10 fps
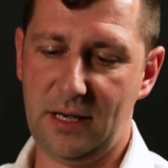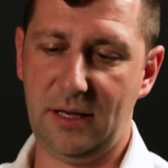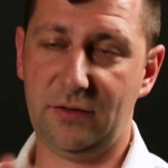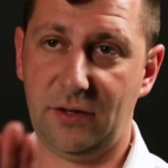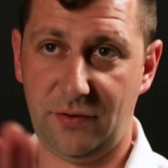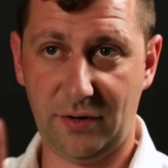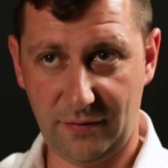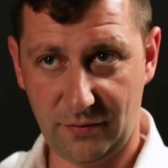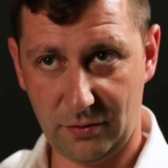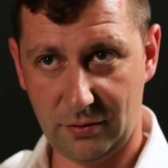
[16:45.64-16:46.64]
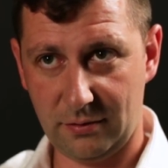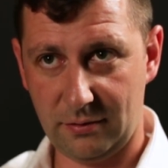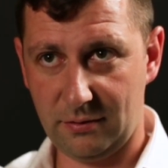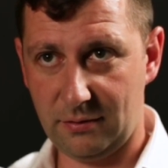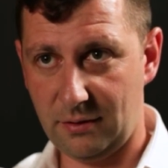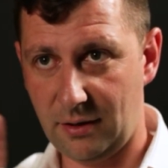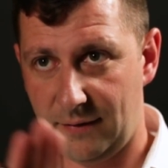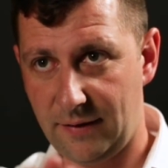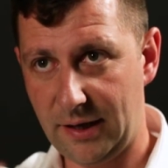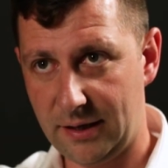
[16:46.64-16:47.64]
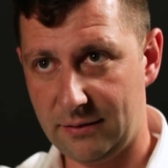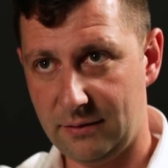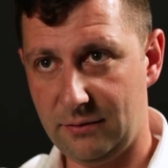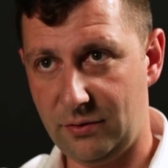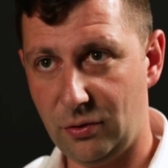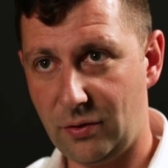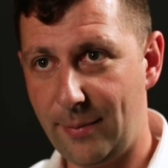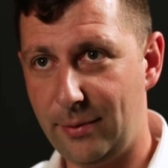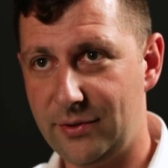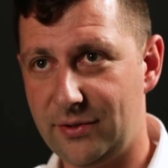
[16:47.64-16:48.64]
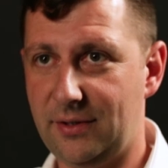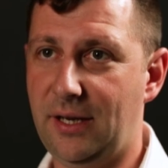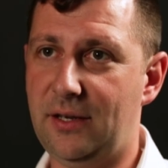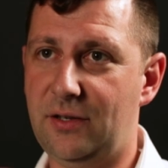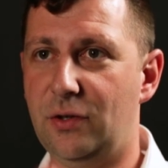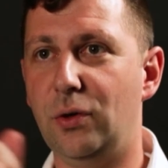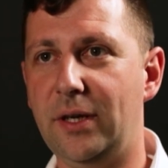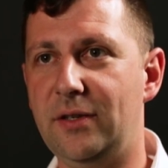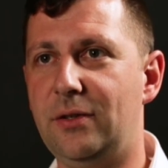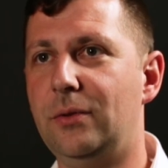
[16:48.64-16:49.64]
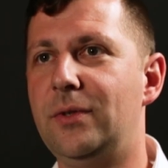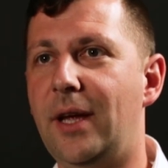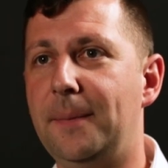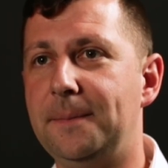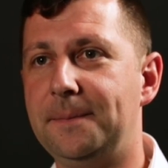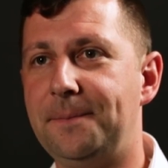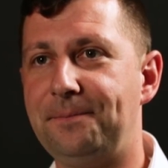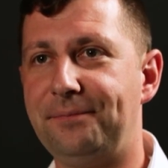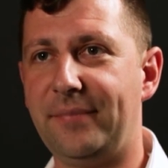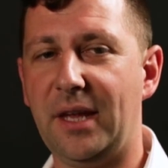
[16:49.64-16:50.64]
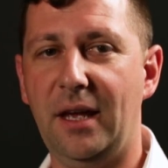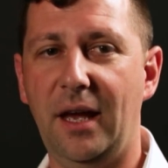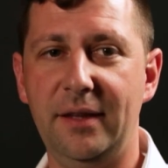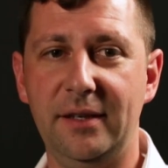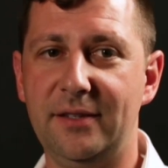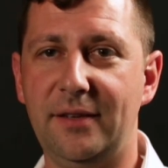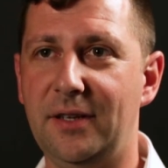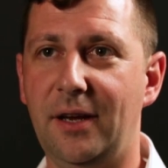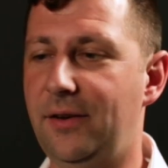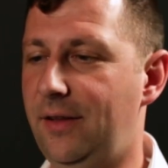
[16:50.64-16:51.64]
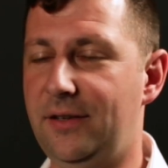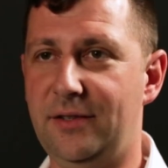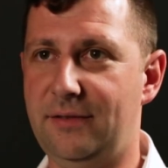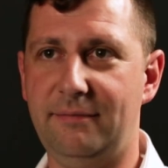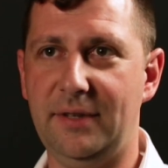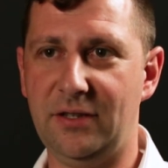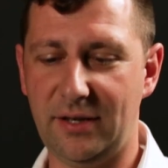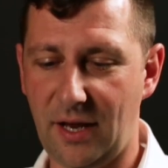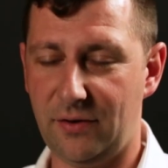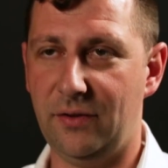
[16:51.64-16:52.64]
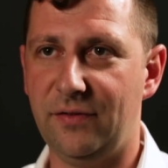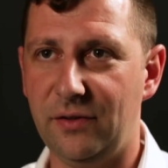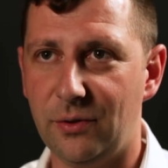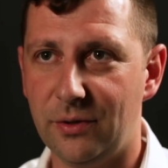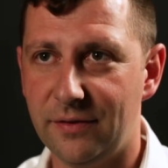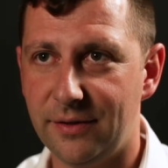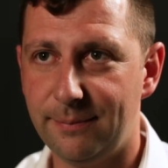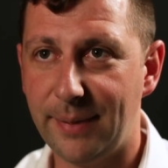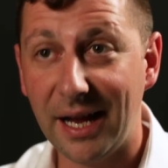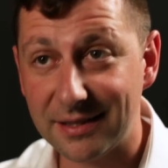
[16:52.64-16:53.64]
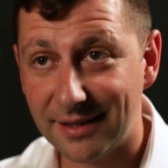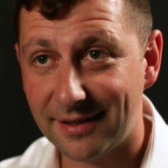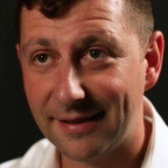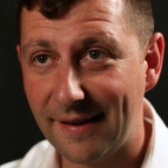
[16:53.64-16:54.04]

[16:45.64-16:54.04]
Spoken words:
He's got 3 or 4 of our tool grapples. He can just hook his tools up, and he doesn't have to go anywhere. He's got nothing on the floor of the basket.